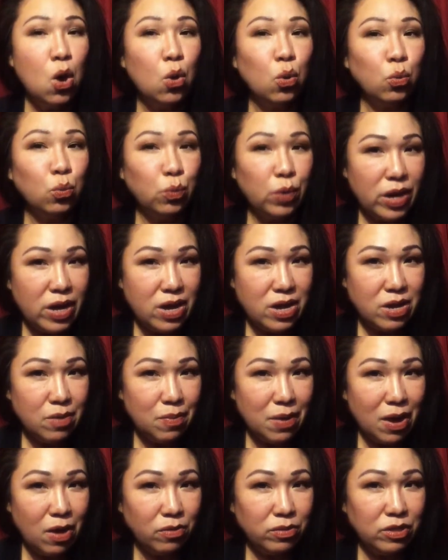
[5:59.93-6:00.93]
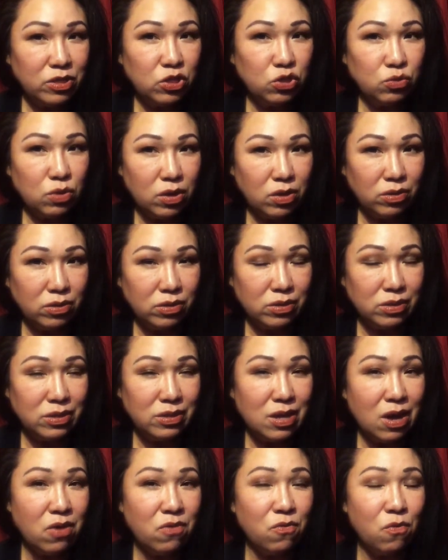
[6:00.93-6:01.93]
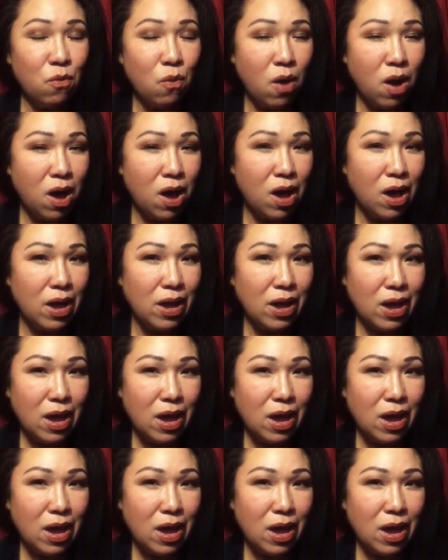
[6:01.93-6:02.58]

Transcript: Read about the struggles of why